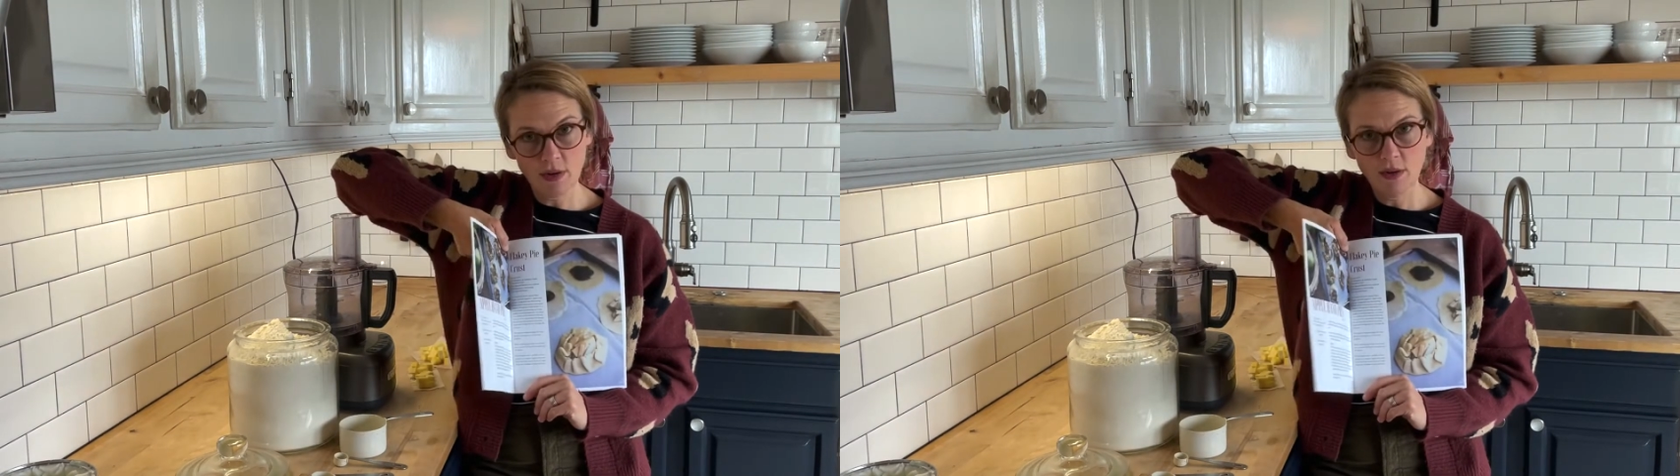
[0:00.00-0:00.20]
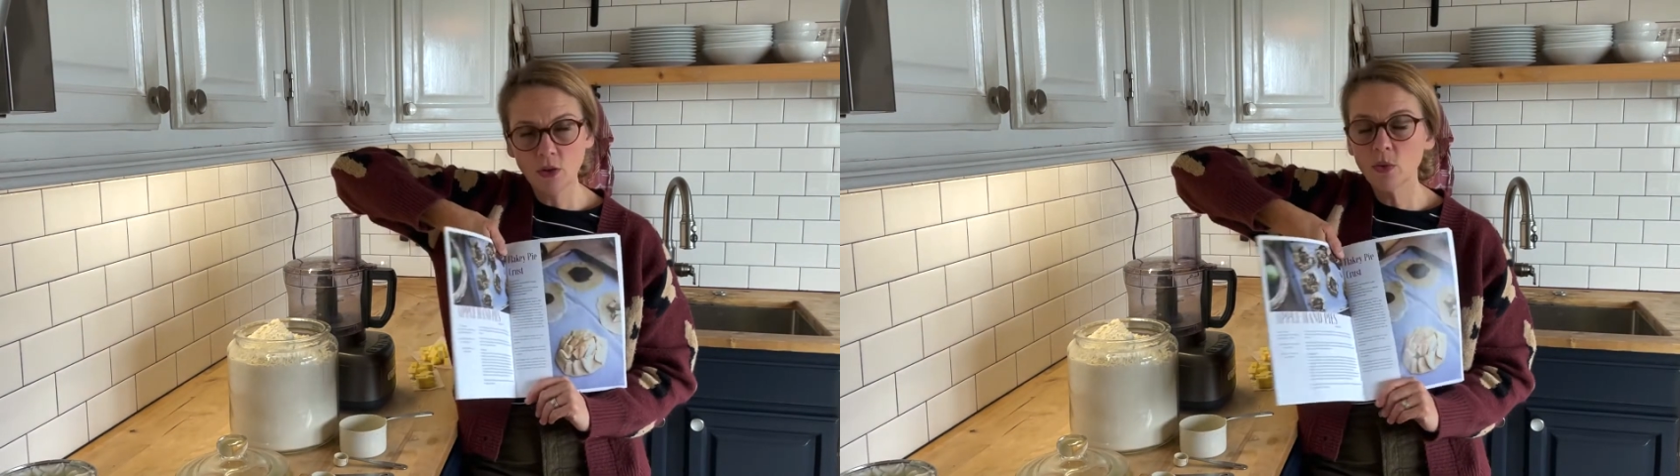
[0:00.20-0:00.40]

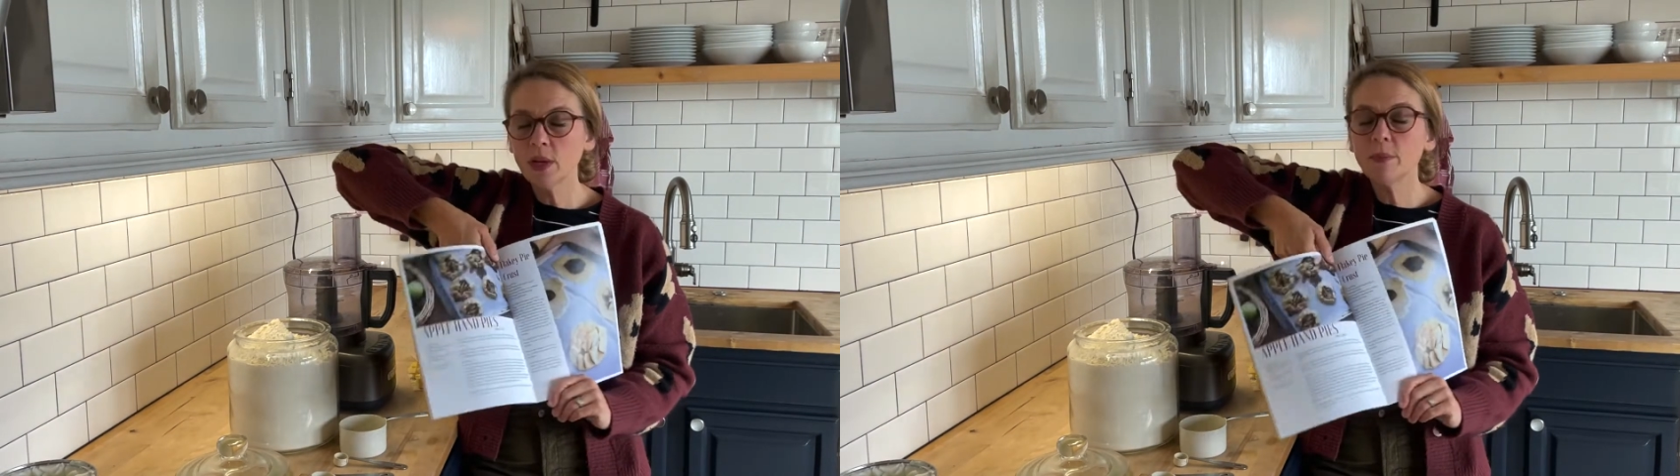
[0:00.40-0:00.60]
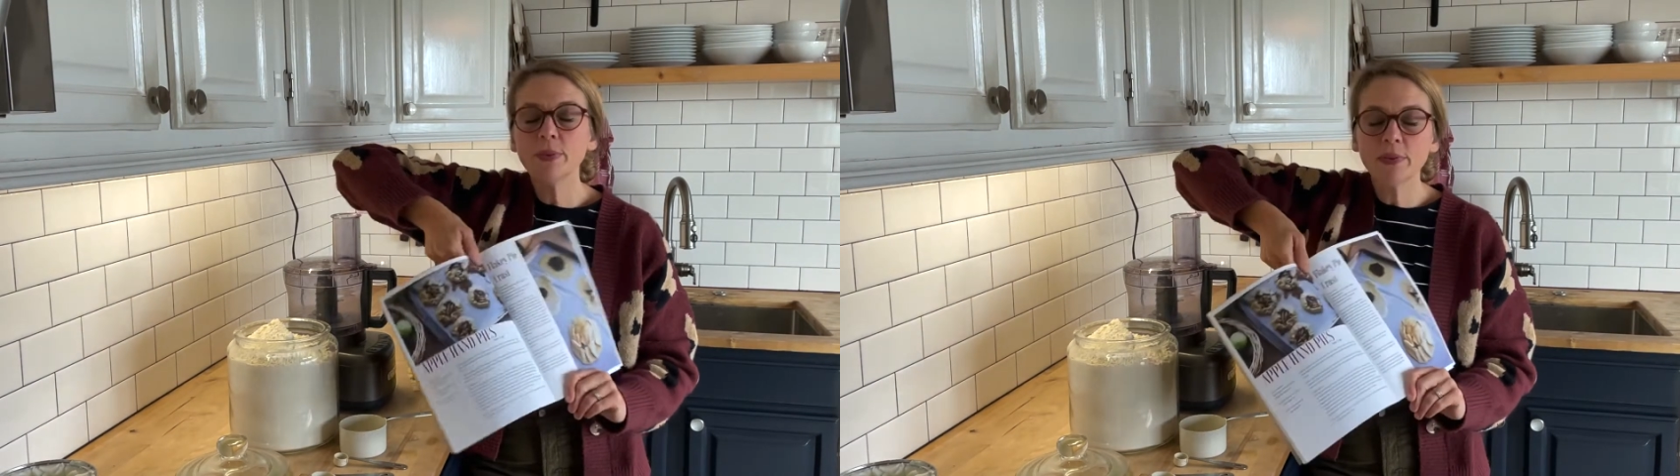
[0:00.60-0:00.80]
You
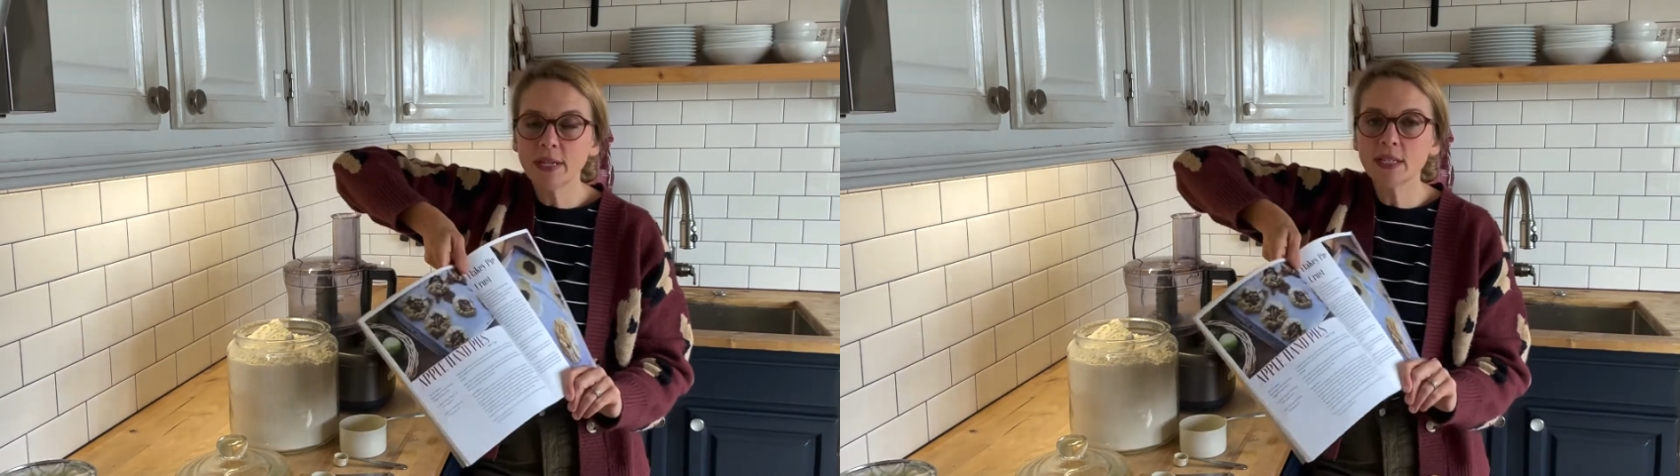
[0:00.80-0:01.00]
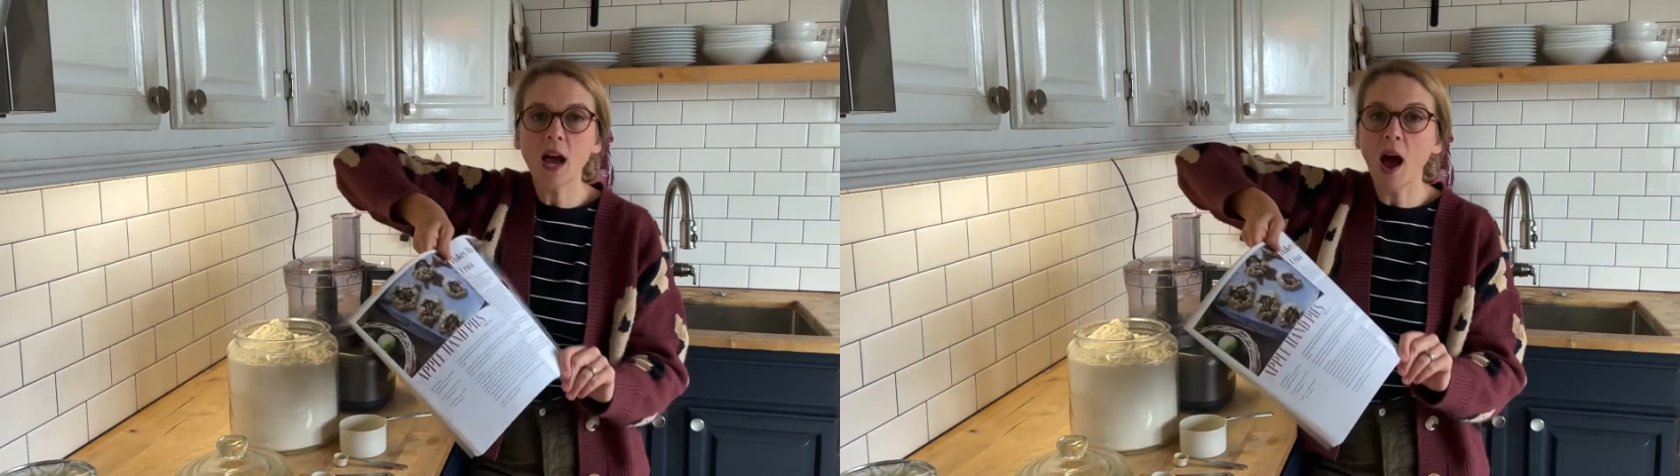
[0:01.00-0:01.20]
can
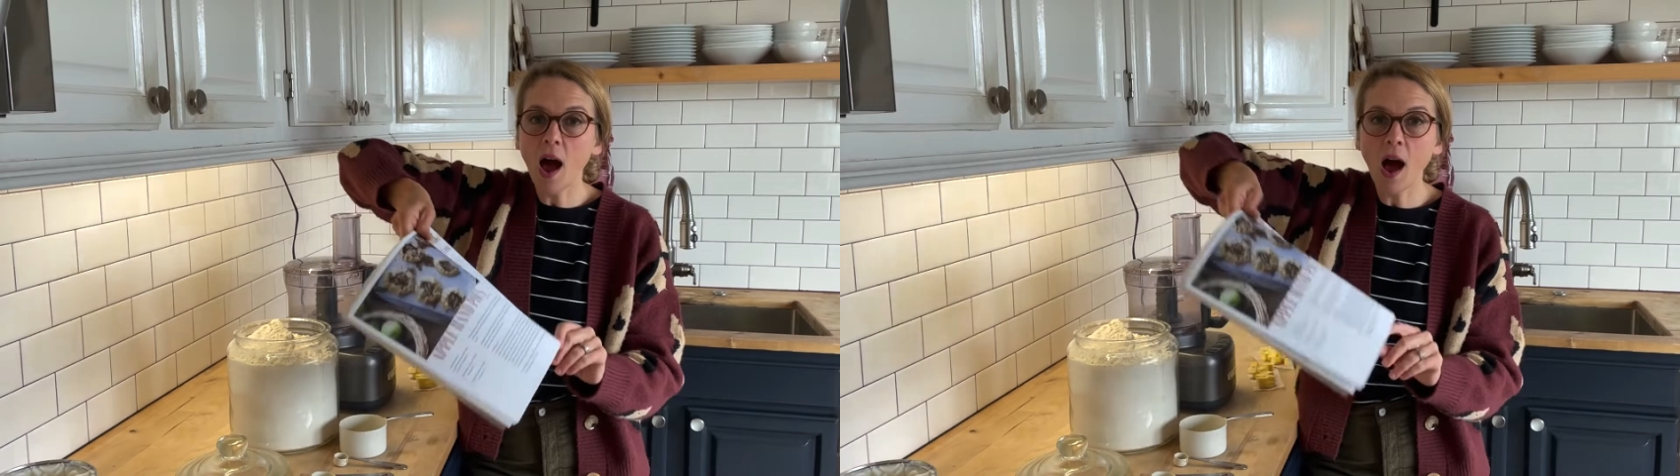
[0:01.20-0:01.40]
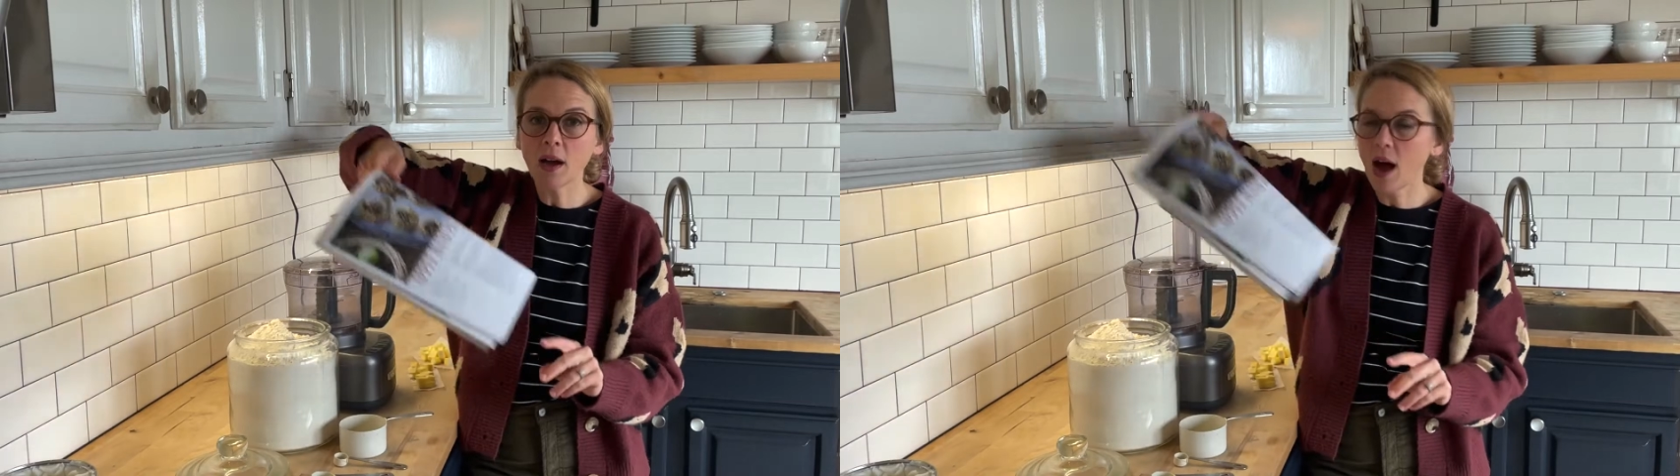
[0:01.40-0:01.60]
print
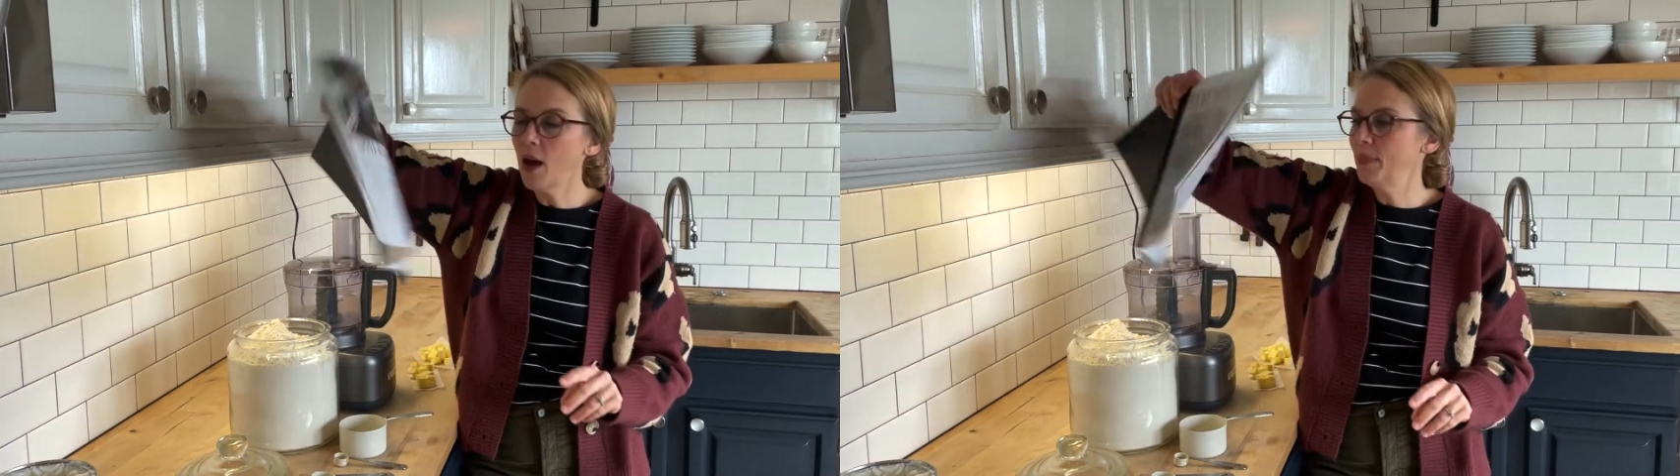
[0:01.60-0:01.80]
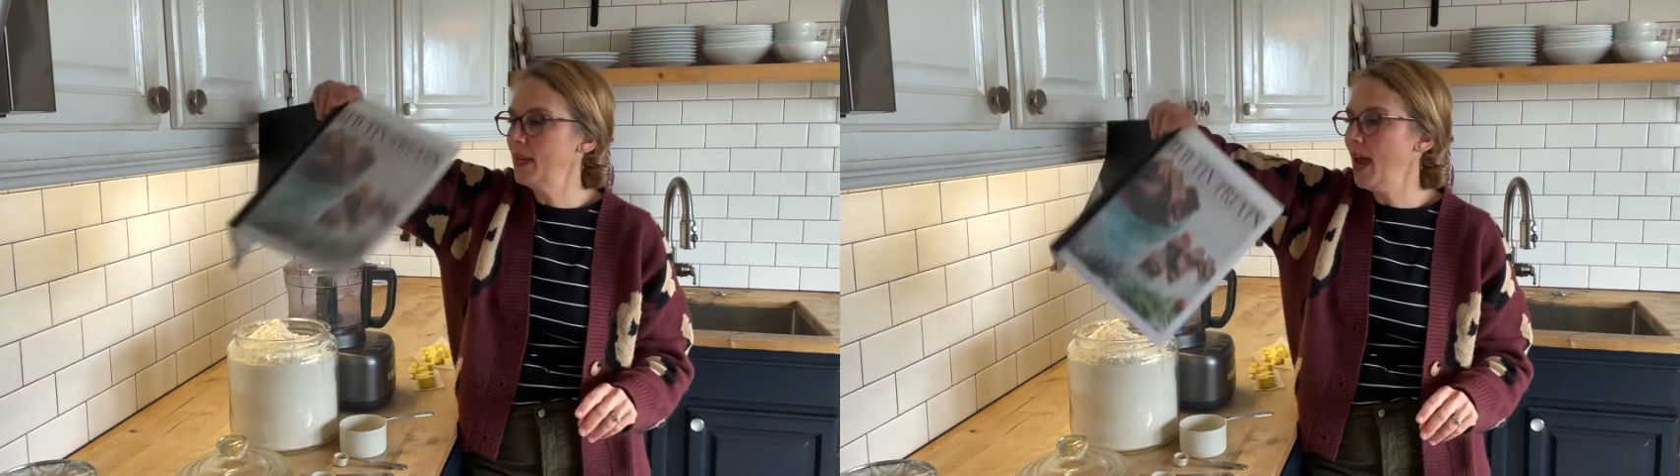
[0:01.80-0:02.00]
a
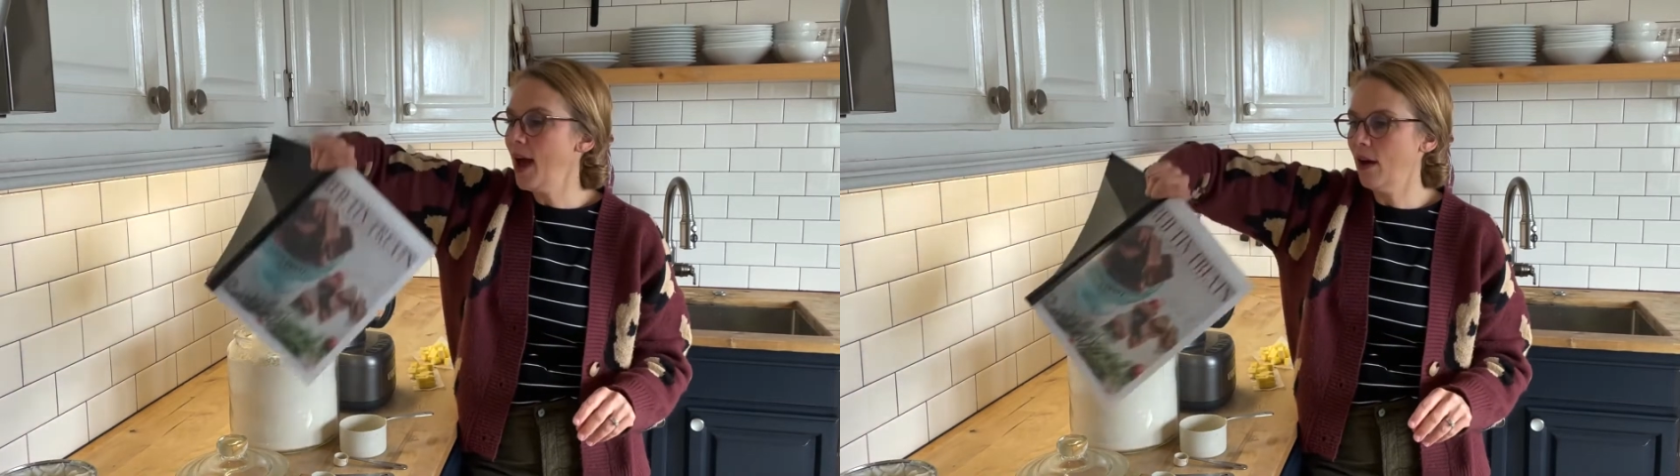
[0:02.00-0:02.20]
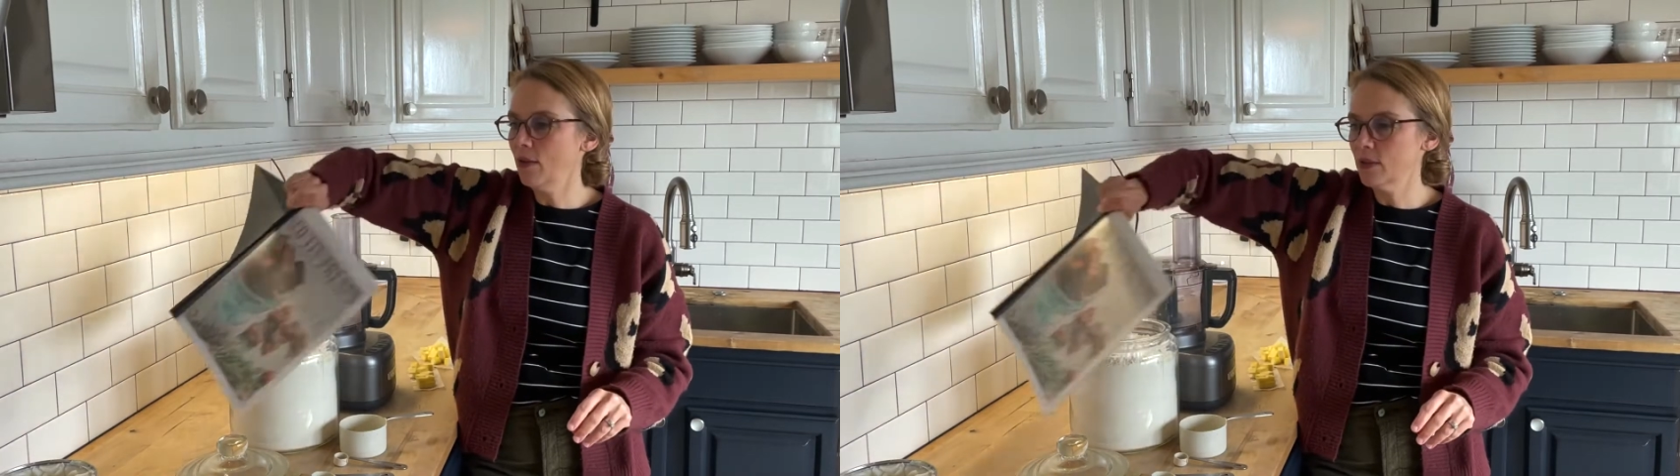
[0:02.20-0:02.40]
copy
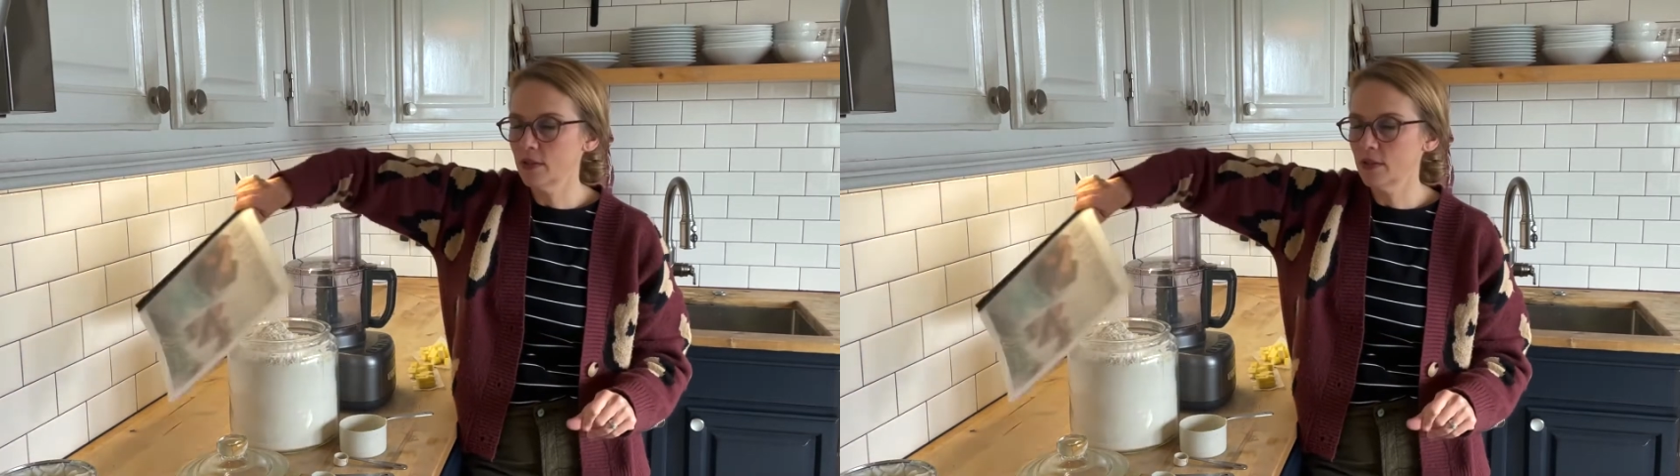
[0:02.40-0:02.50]
out.